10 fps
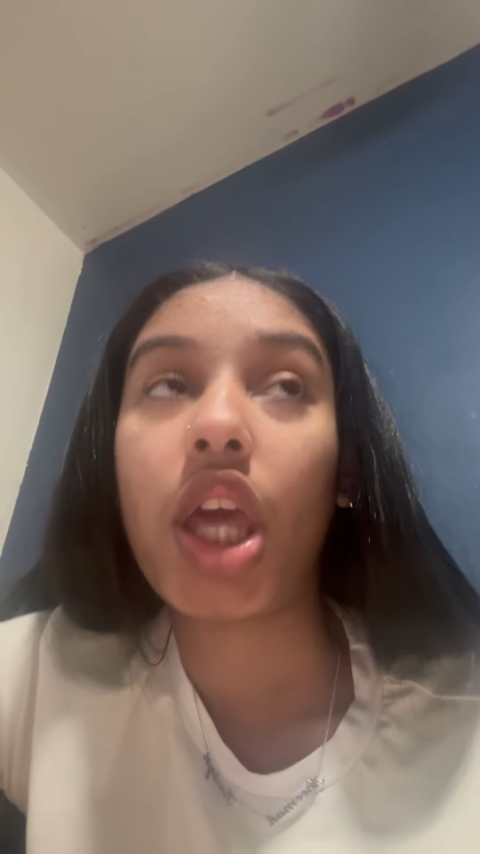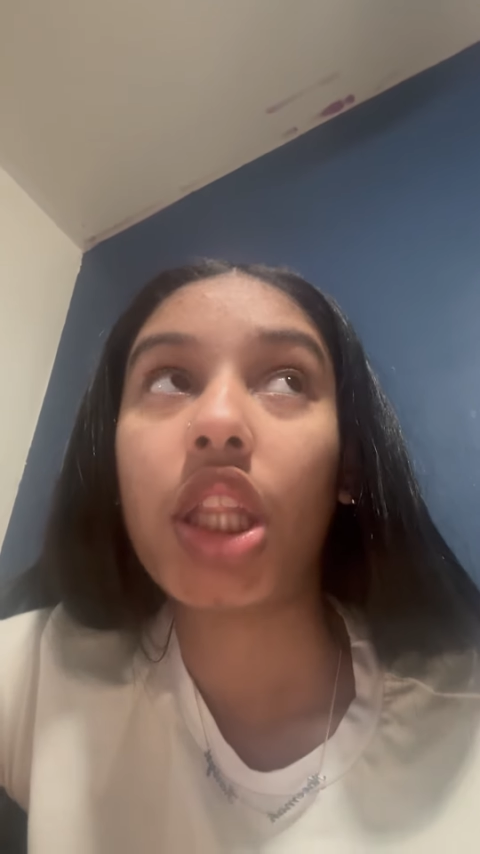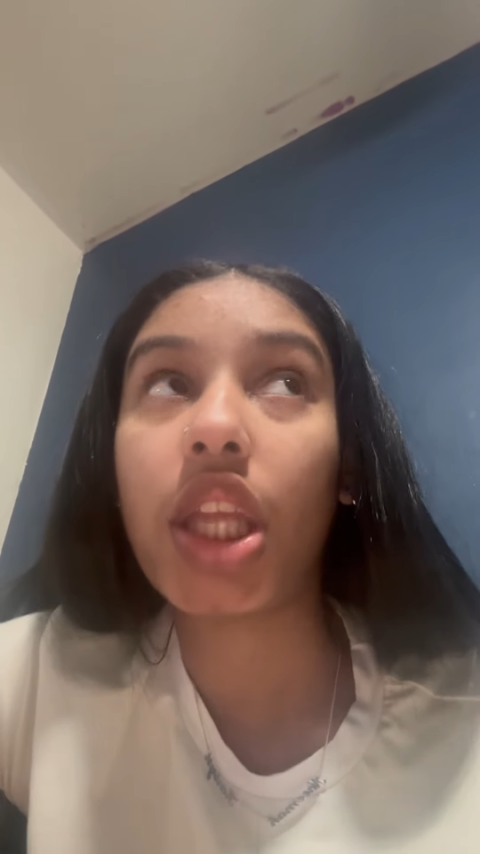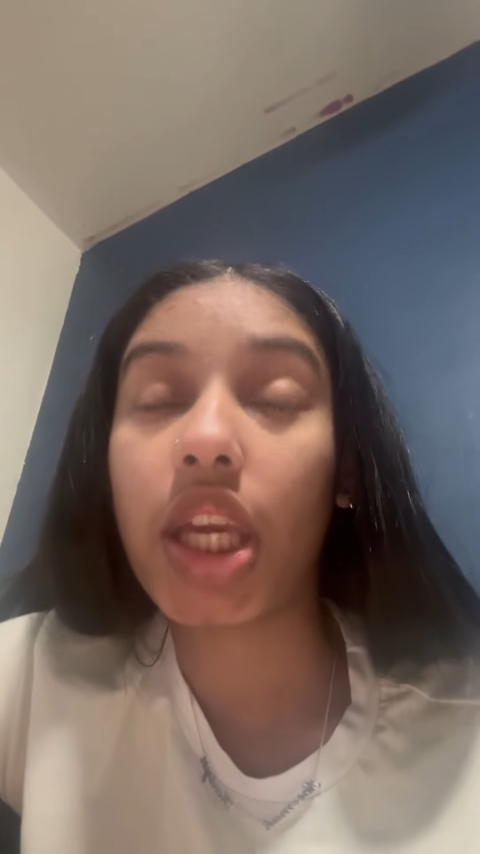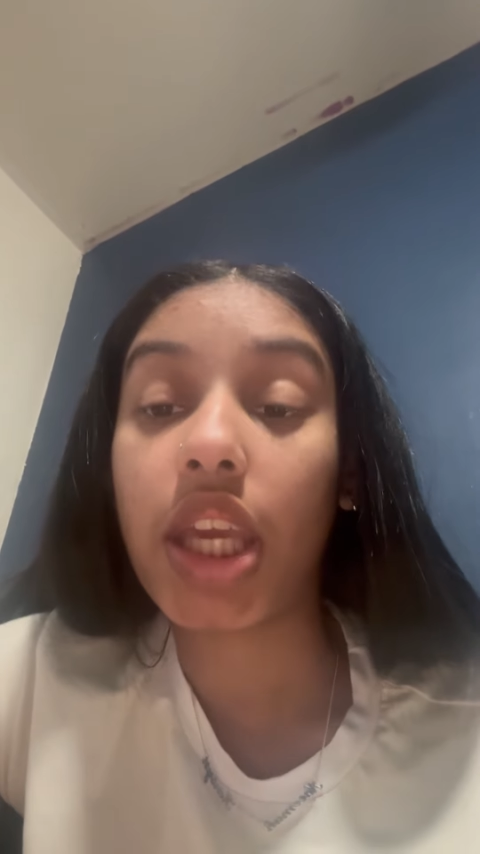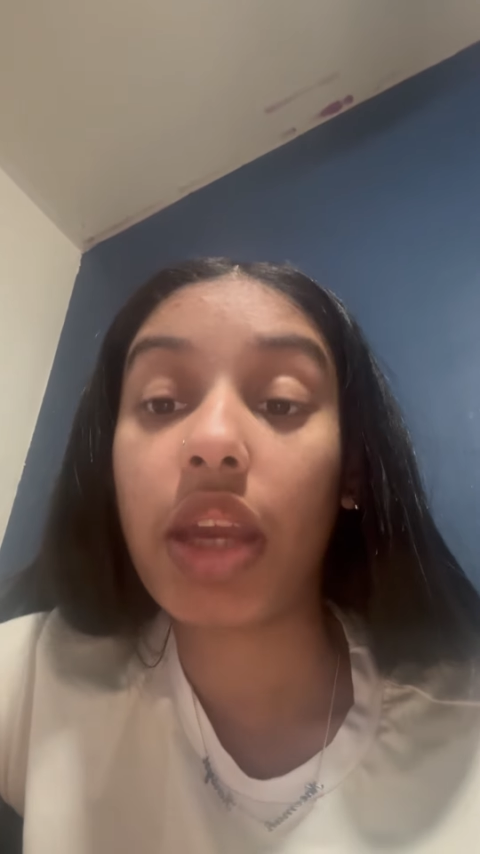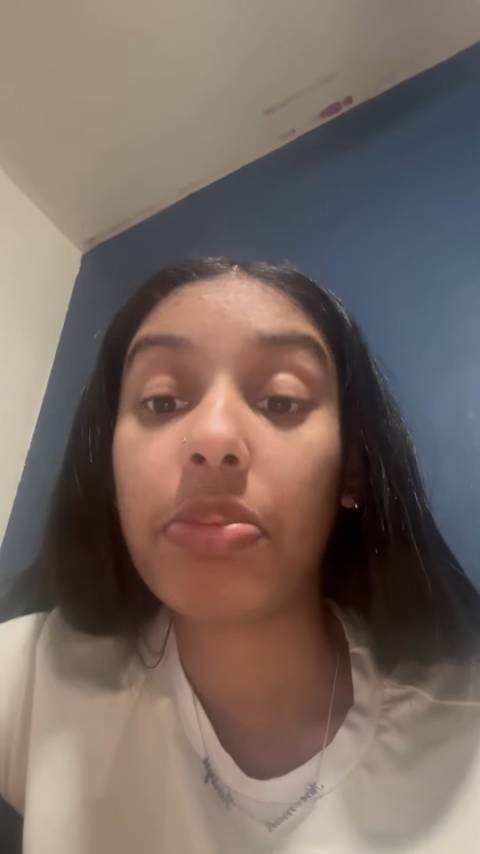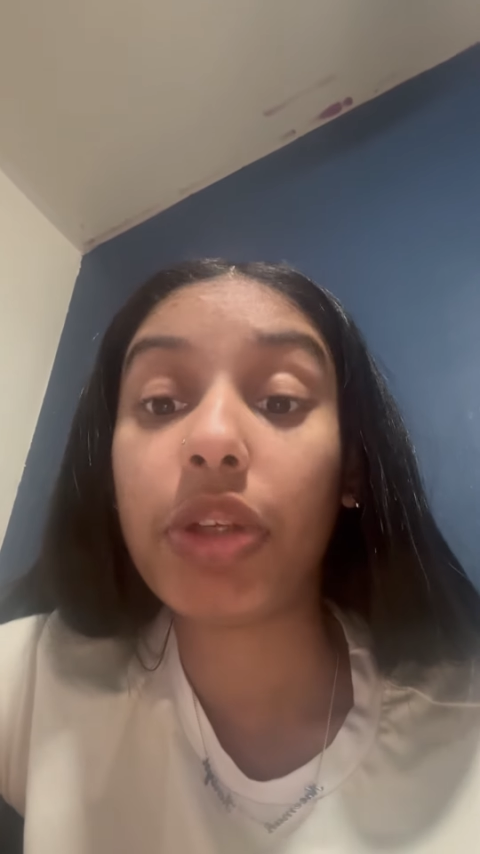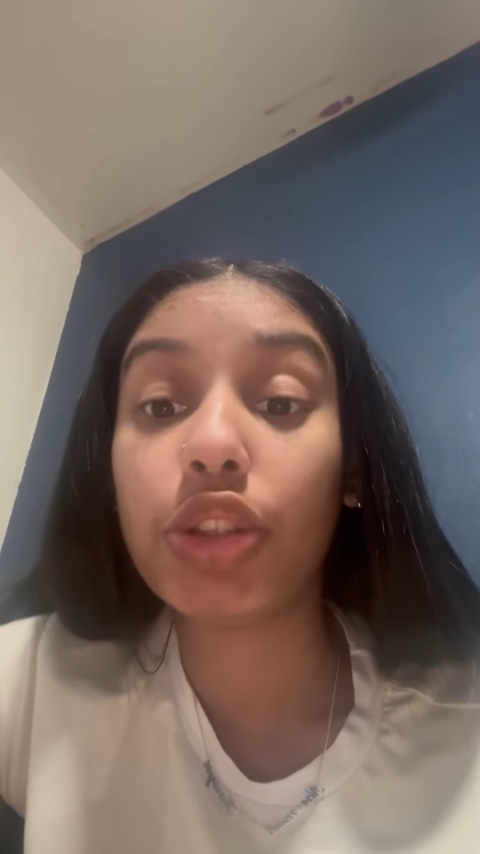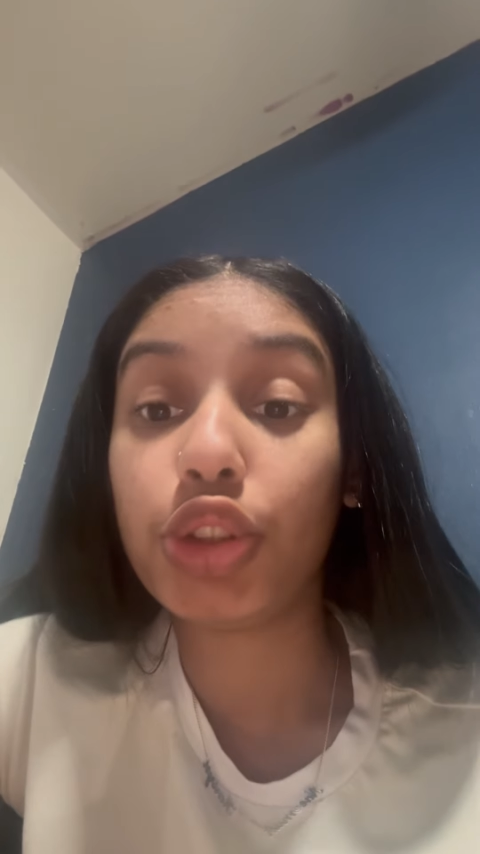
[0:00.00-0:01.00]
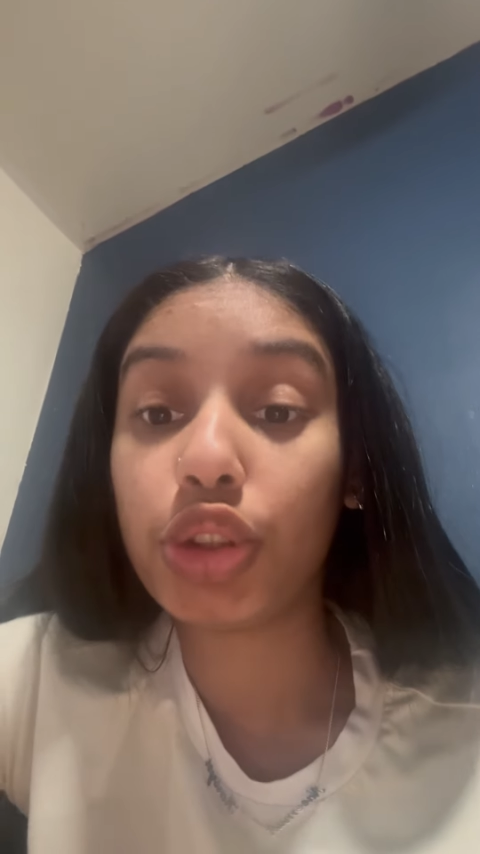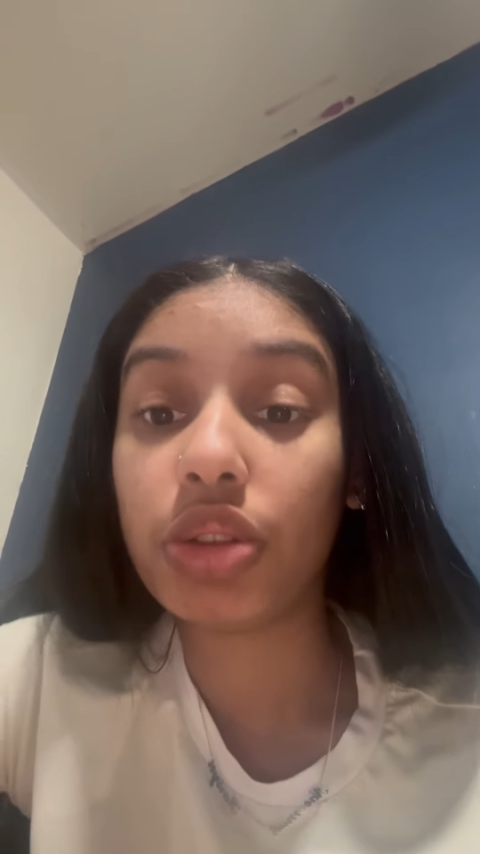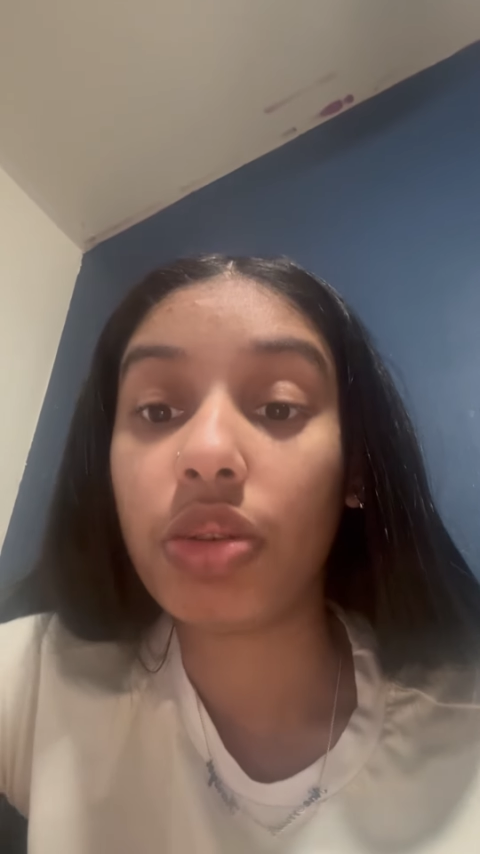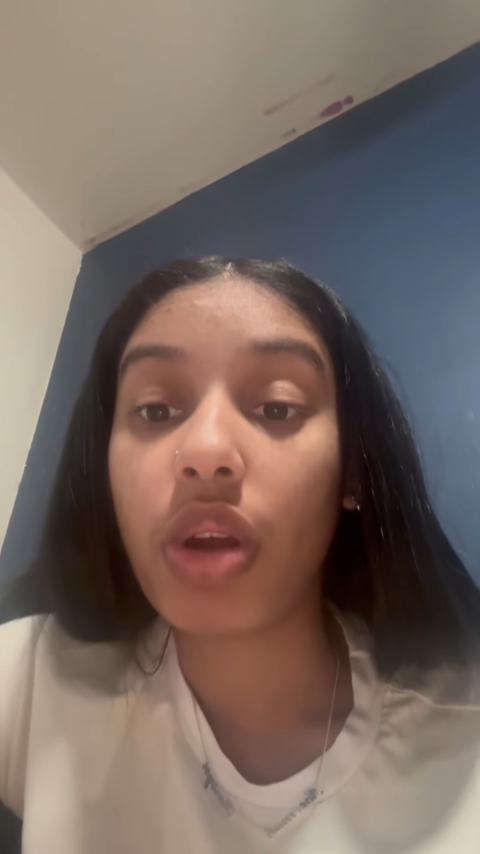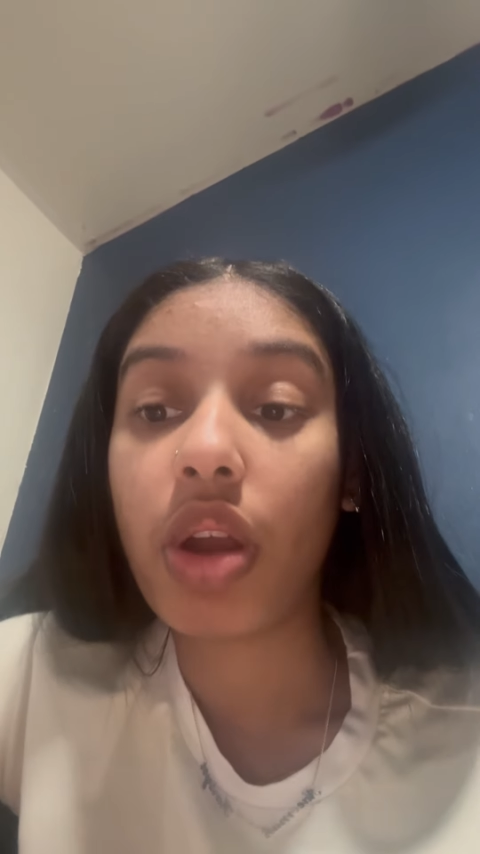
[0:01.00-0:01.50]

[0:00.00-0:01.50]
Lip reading: That can be true.